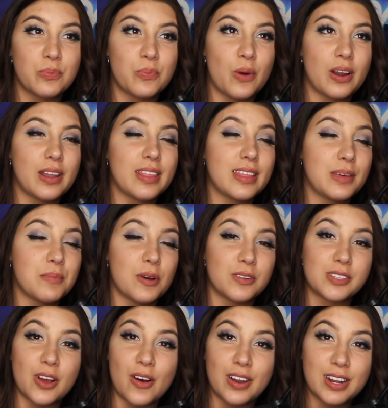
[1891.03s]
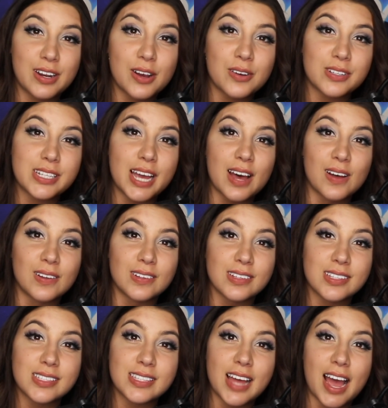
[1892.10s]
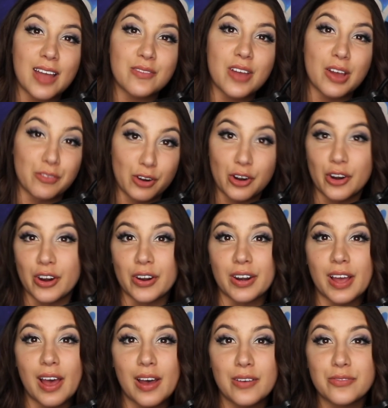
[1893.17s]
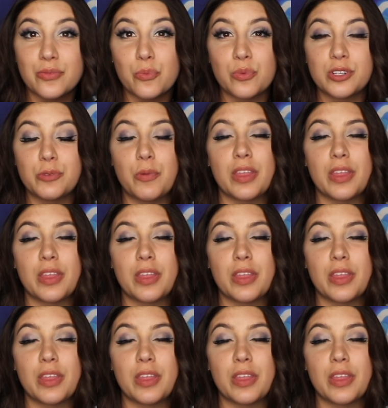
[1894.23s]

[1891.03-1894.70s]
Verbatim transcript: one of the most haunted hotels I've ever heard of,